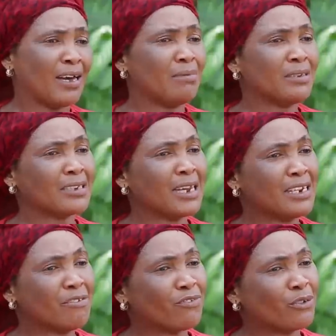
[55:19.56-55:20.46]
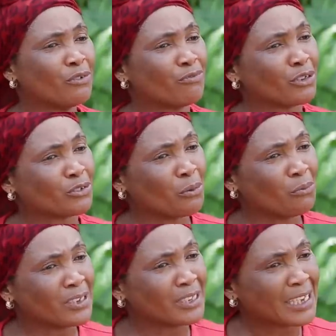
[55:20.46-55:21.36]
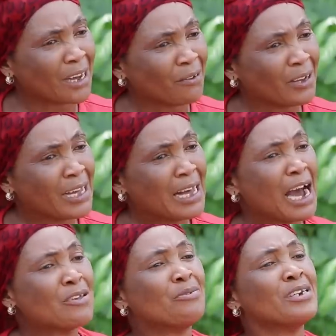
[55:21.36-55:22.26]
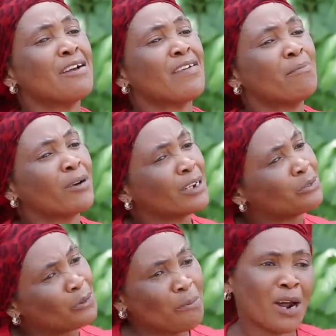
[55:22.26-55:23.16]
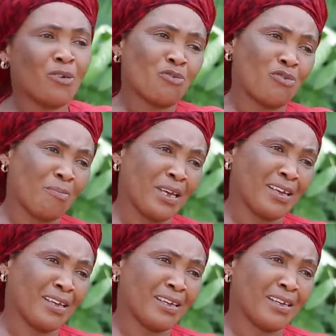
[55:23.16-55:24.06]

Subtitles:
I have been sending for you for some weeks now, and you never bother to come and look for me.